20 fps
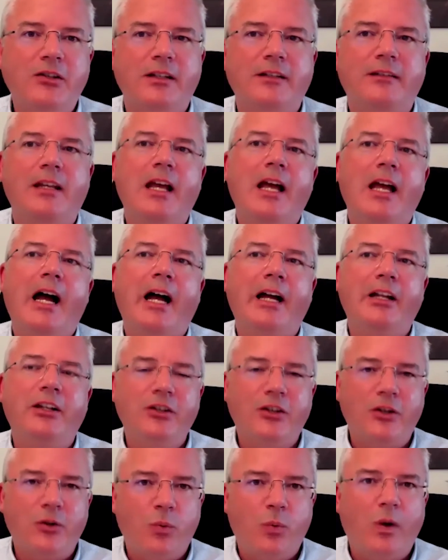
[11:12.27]
is and you
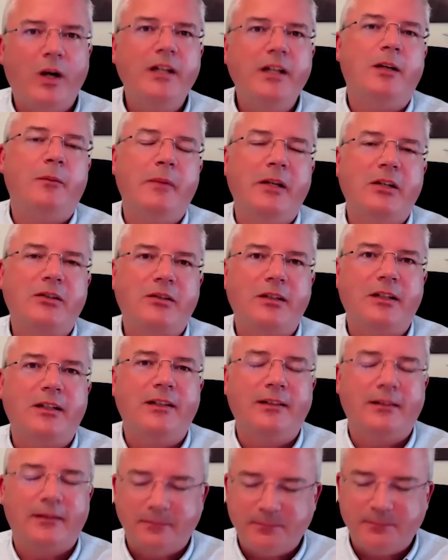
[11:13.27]
know what your mission
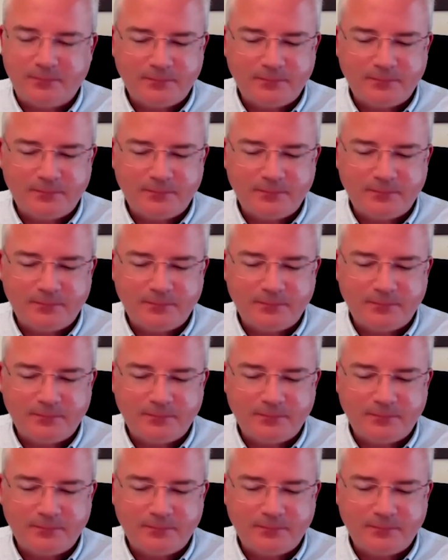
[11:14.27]
is,